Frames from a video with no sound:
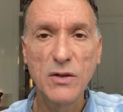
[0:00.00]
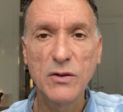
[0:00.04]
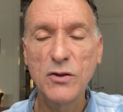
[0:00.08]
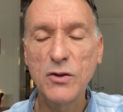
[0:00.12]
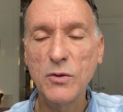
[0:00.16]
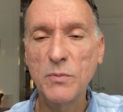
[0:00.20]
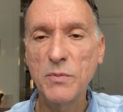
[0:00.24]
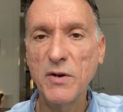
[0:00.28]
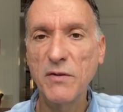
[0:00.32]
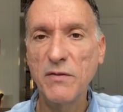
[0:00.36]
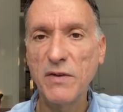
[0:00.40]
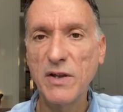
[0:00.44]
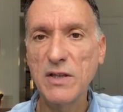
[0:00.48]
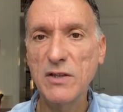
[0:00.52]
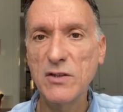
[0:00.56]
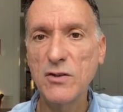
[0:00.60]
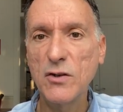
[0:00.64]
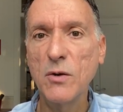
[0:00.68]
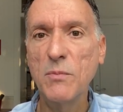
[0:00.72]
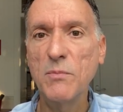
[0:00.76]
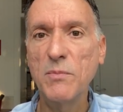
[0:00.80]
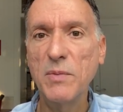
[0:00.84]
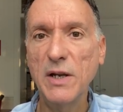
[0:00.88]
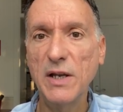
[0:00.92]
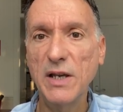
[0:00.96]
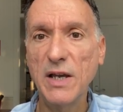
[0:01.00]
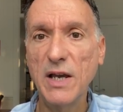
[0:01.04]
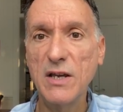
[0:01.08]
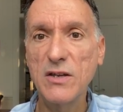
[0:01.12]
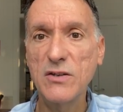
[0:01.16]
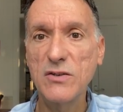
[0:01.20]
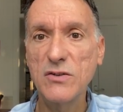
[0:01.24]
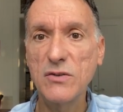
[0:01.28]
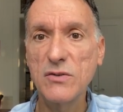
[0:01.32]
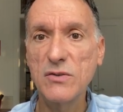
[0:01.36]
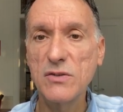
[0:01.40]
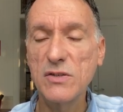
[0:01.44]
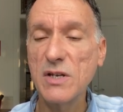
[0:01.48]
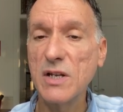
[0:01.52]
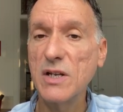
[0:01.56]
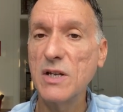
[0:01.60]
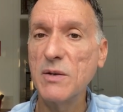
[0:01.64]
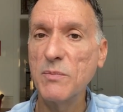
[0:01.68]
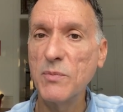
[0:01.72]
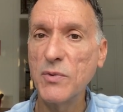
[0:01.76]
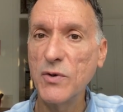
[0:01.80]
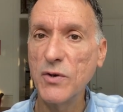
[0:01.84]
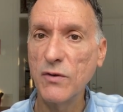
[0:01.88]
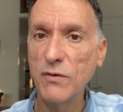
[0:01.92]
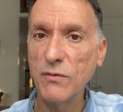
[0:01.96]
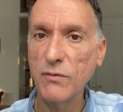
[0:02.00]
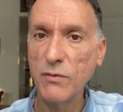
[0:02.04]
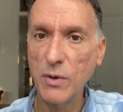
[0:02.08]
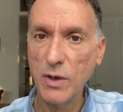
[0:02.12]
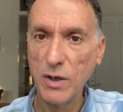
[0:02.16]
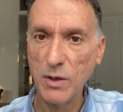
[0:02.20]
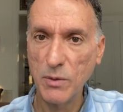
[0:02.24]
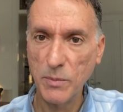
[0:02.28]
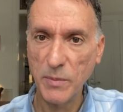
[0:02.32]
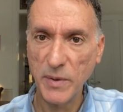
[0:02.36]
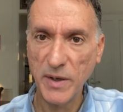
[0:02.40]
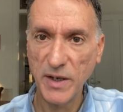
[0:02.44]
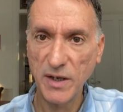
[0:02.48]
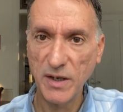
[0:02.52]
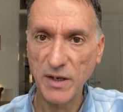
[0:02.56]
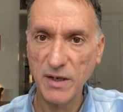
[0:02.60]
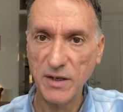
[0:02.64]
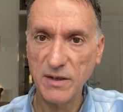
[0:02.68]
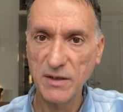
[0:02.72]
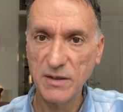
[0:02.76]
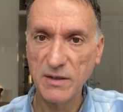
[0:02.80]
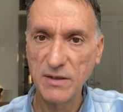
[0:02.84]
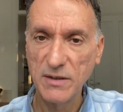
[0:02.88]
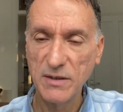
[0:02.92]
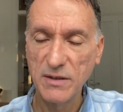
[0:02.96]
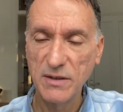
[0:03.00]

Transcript: to prevent complications and improve well-being